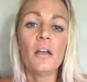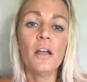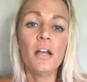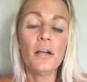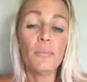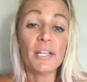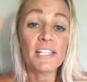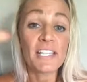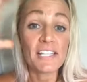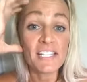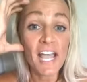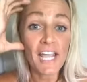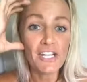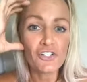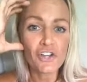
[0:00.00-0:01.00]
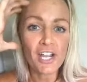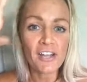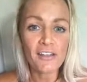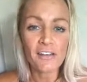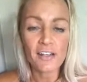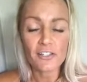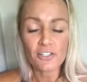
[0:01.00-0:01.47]
my skin's
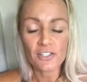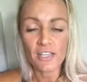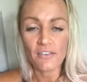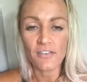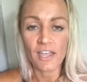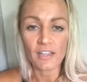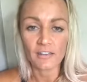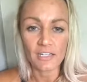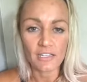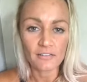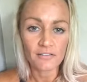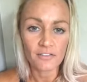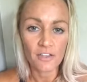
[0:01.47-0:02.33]
hydrated. I just have acne.